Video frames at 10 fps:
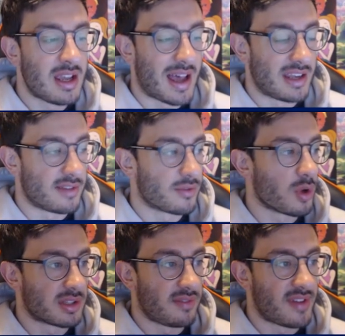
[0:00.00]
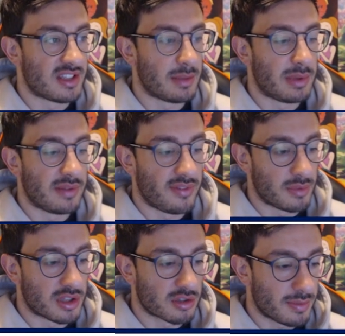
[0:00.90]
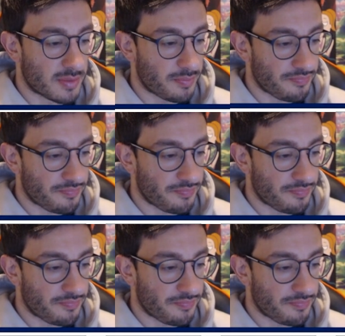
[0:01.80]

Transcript: And of course, a Fezandipiti to flip the script.